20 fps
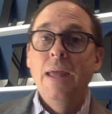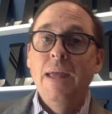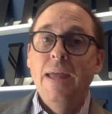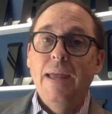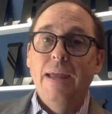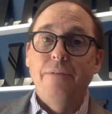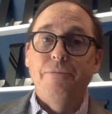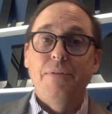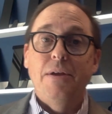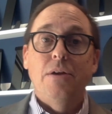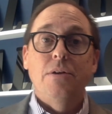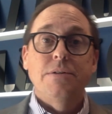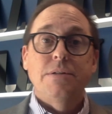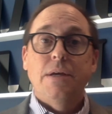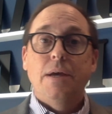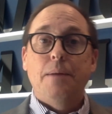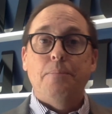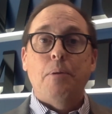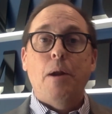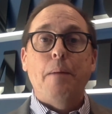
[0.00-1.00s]
if there's
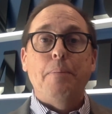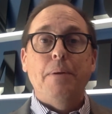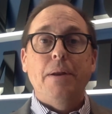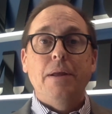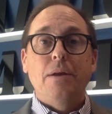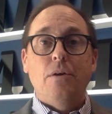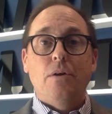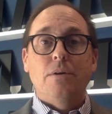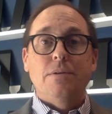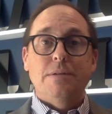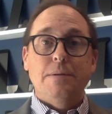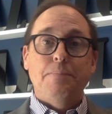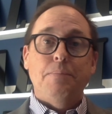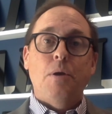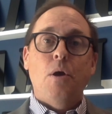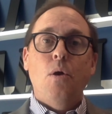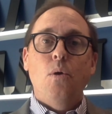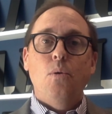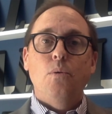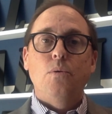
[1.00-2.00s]
a property or a zip
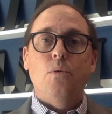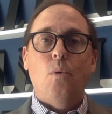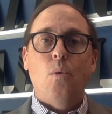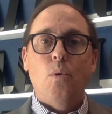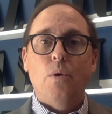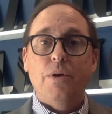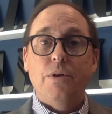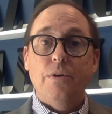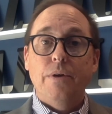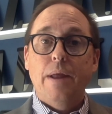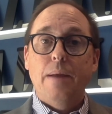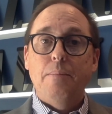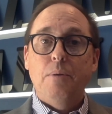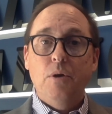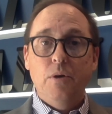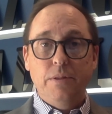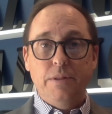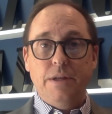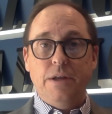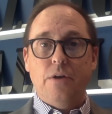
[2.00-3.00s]
code or your
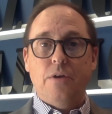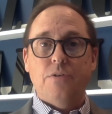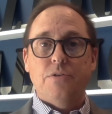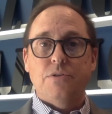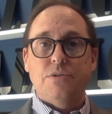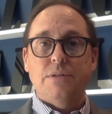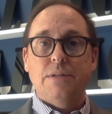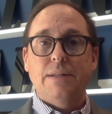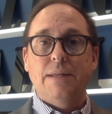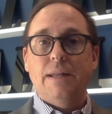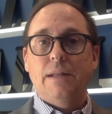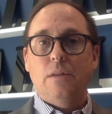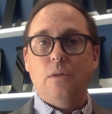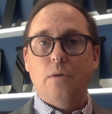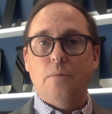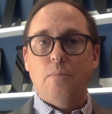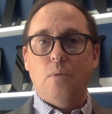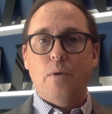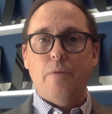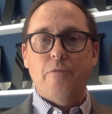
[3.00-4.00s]
neighborhood that you're interested in getting a
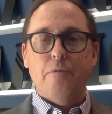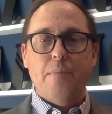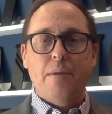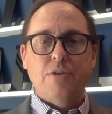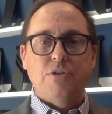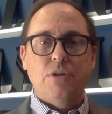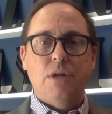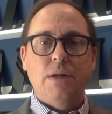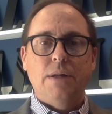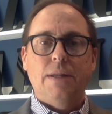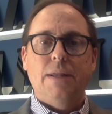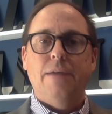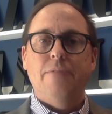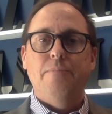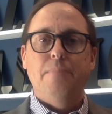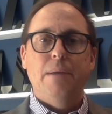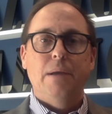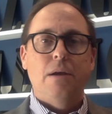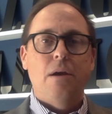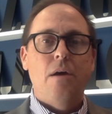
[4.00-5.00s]
little more information on, give
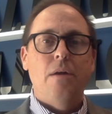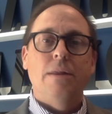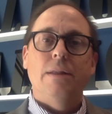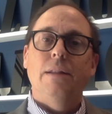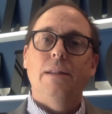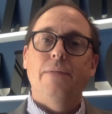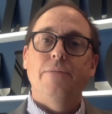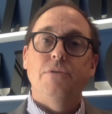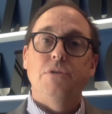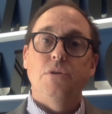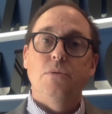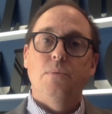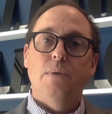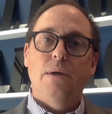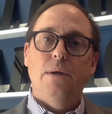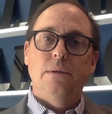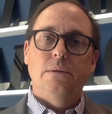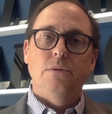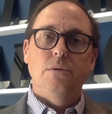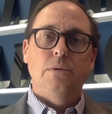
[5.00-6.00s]
me a call. I'd love to do
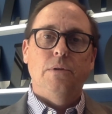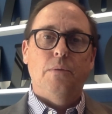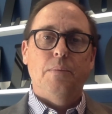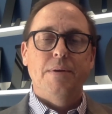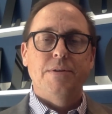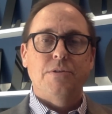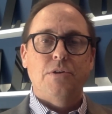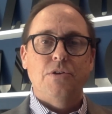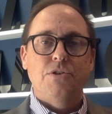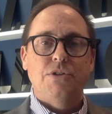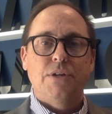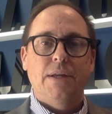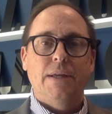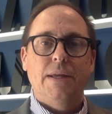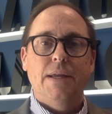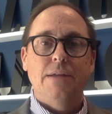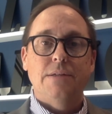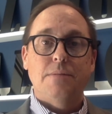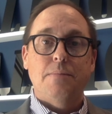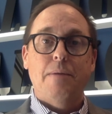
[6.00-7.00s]
a little research and
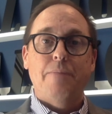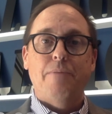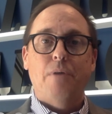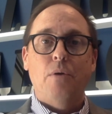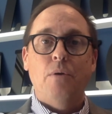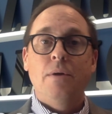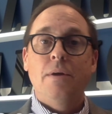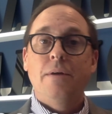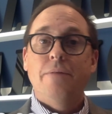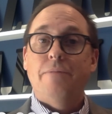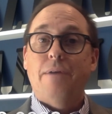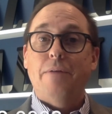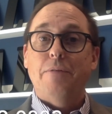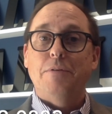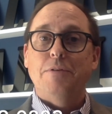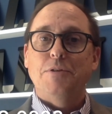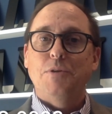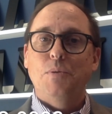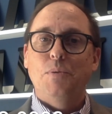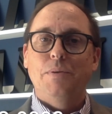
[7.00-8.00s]
get you some info.
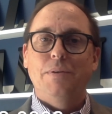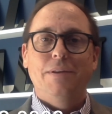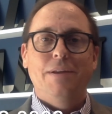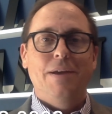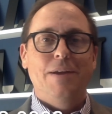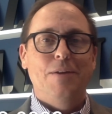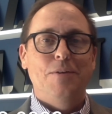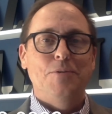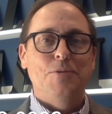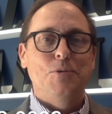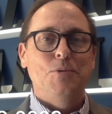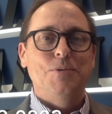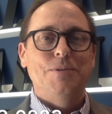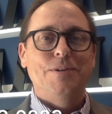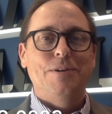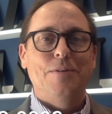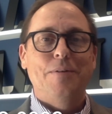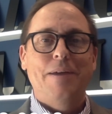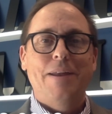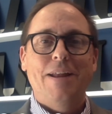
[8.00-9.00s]

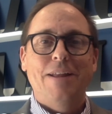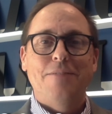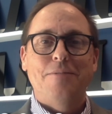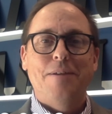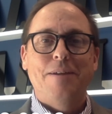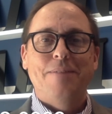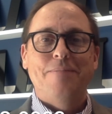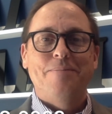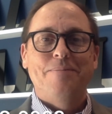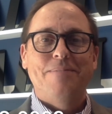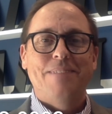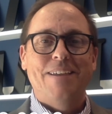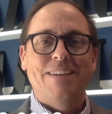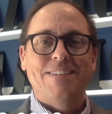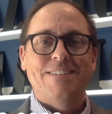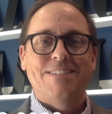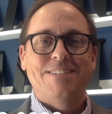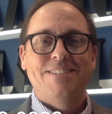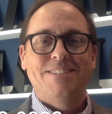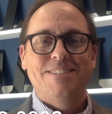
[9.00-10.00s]
512-902-0883.
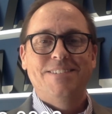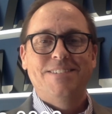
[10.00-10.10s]
Thanks.